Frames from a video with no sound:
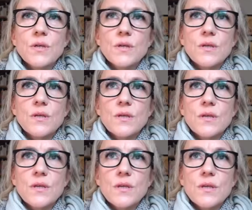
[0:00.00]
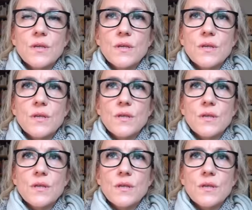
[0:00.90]

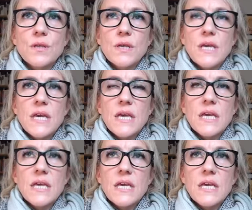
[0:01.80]
(silence)